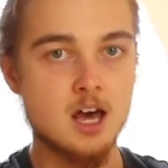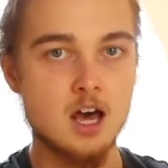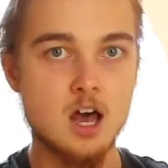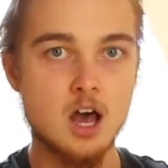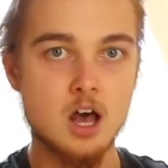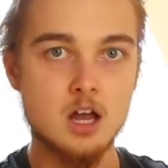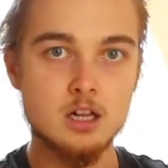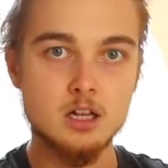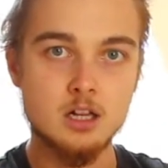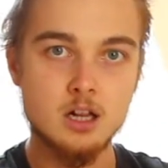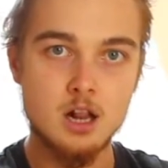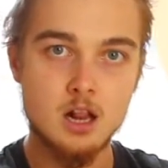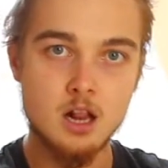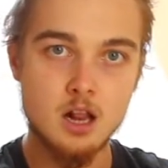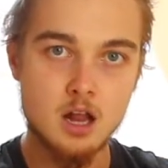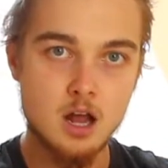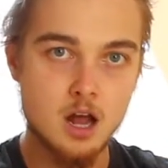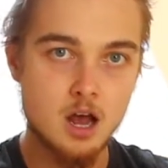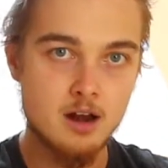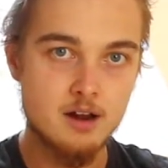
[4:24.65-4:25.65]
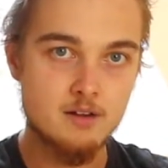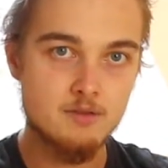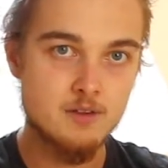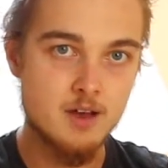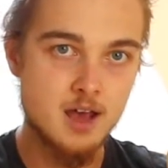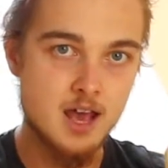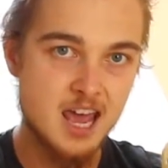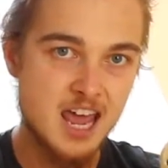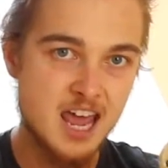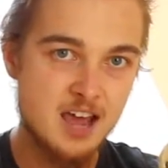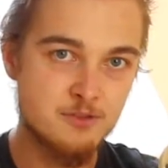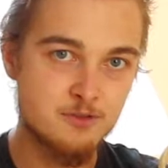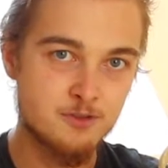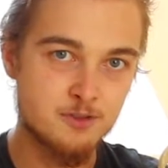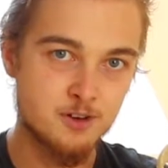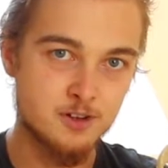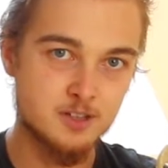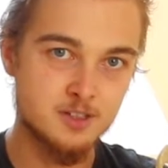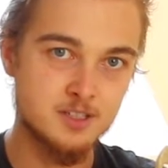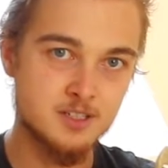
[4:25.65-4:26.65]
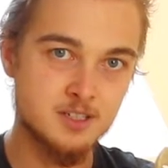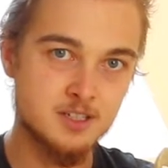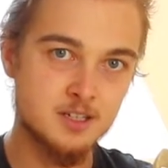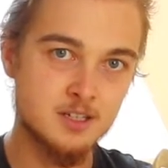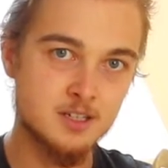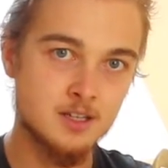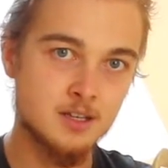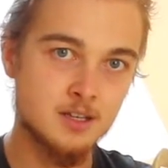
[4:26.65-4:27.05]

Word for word: a lot of effort